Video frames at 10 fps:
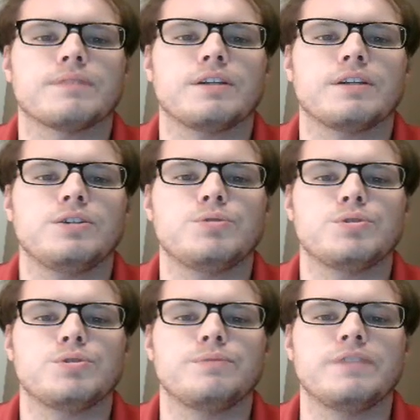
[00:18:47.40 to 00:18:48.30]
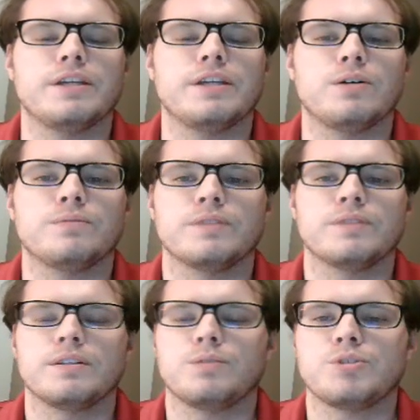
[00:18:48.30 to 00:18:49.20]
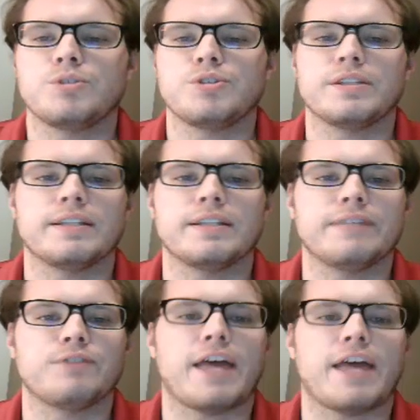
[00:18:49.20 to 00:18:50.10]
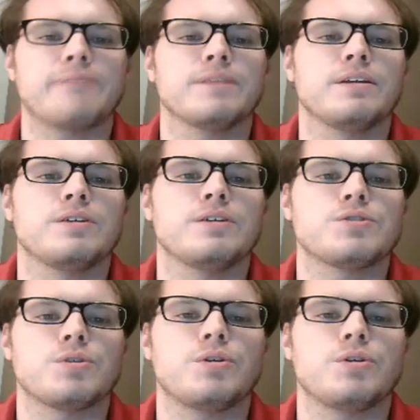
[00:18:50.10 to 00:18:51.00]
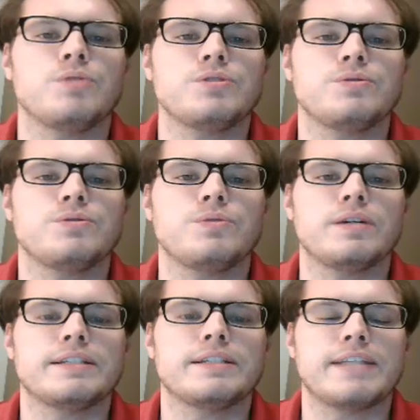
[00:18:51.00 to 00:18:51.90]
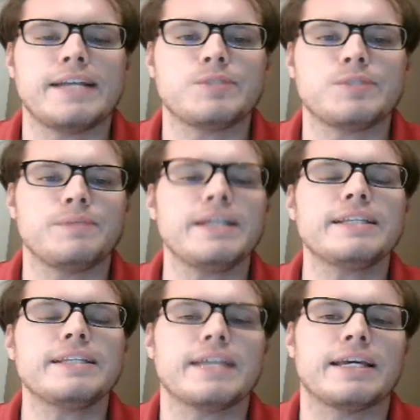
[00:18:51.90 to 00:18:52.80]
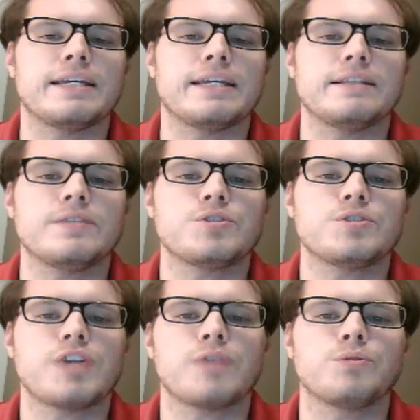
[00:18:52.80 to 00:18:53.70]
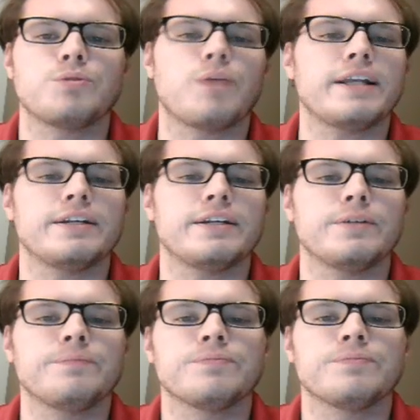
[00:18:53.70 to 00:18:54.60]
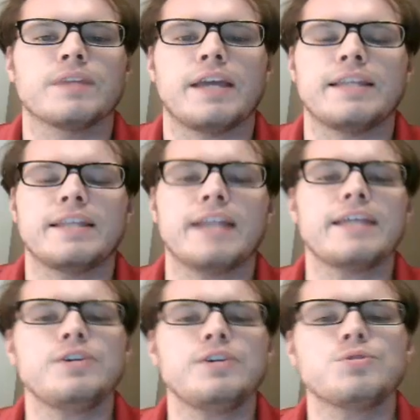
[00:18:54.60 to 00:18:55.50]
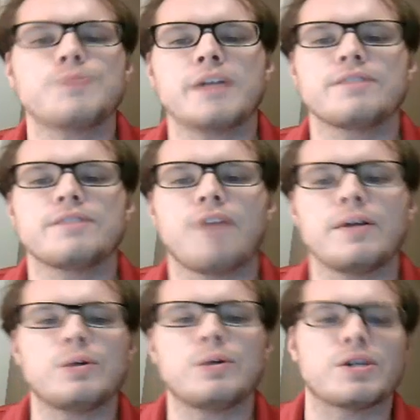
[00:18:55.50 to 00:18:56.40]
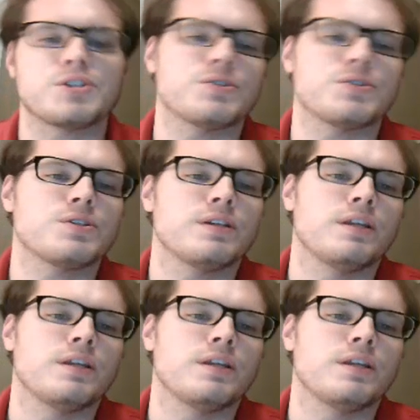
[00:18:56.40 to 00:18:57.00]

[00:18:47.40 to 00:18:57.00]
YouTube video once you get the link for that. So go to today's meet and this chat room right here, and then I'd like you to respond to the following questions.